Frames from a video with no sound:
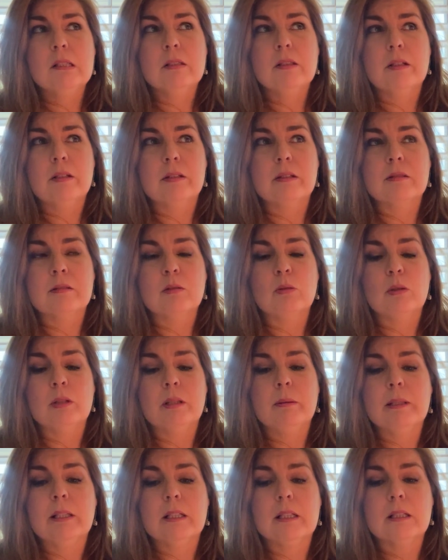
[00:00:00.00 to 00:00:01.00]
there is going
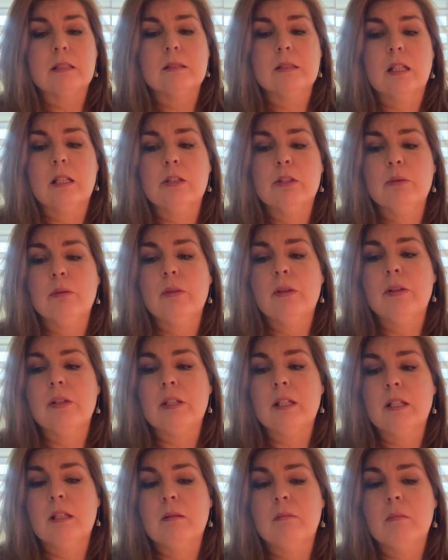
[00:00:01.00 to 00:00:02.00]
to be a continued
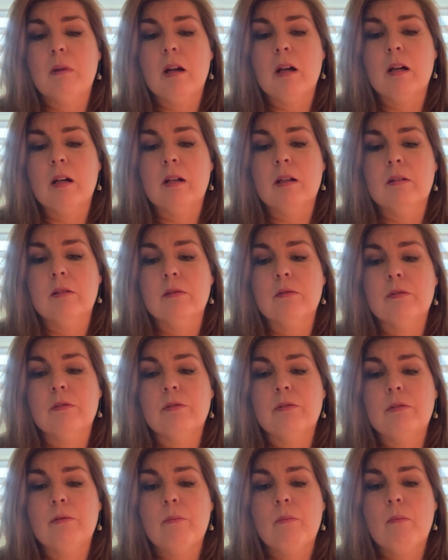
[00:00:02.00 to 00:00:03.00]
theme
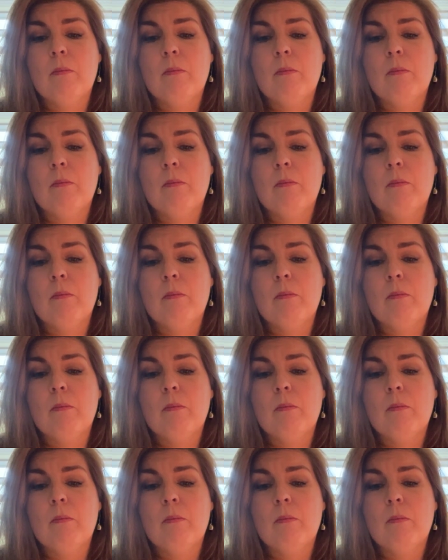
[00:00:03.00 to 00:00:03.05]
of